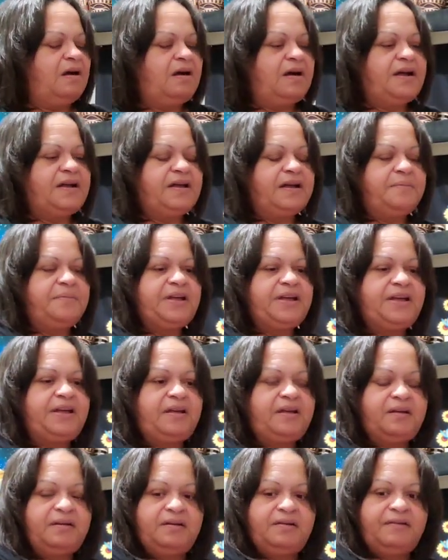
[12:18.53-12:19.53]
All right, give
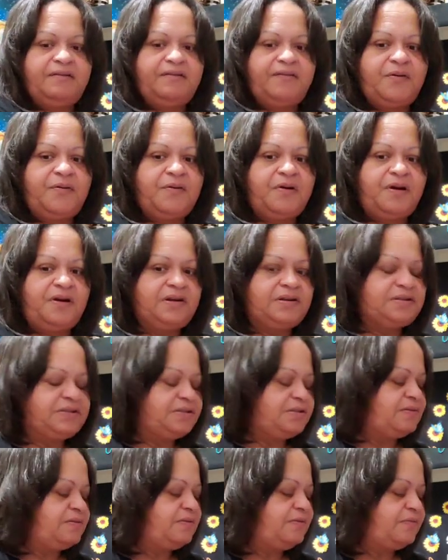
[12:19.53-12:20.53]
me four.
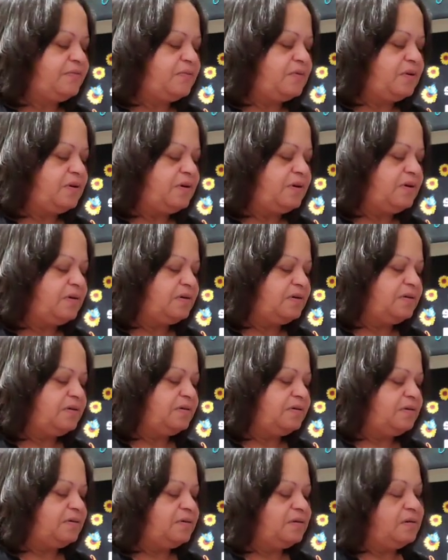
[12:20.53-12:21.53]
Two for,
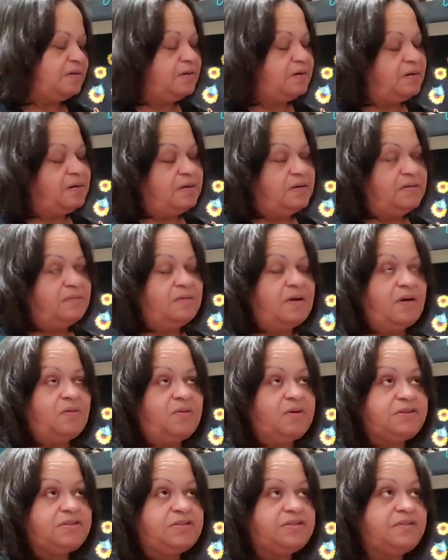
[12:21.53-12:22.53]
well, I
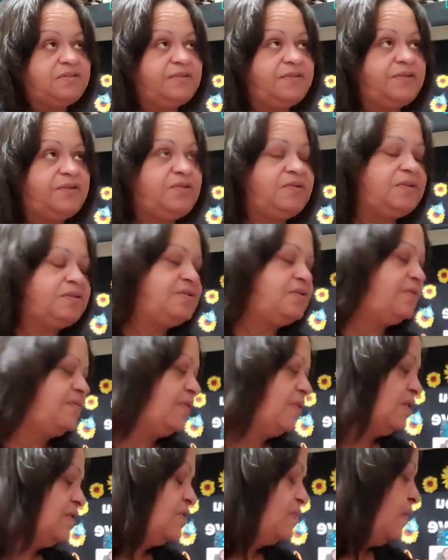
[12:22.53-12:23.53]
want two for you and two
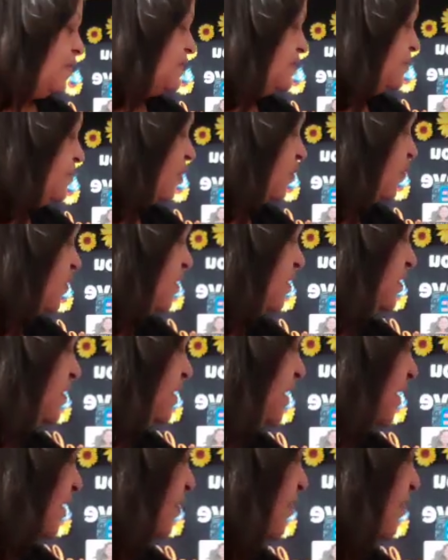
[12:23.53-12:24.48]
for this person, but we'll see